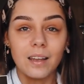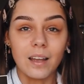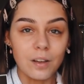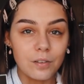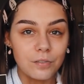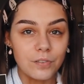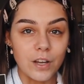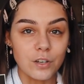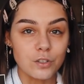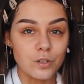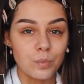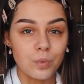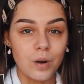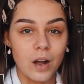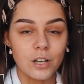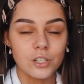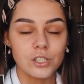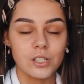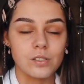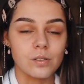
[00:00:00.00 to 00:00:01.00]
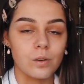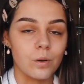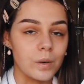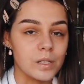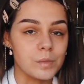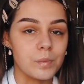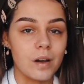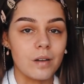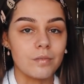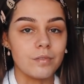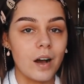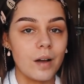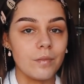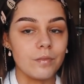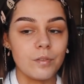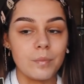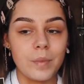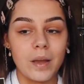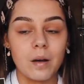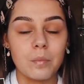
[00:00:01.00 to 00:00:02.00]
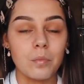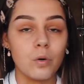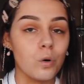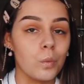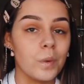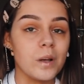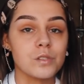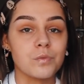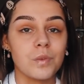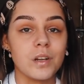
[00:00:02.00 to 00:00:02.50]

like facial brush, has always been a vibe for me. I'm always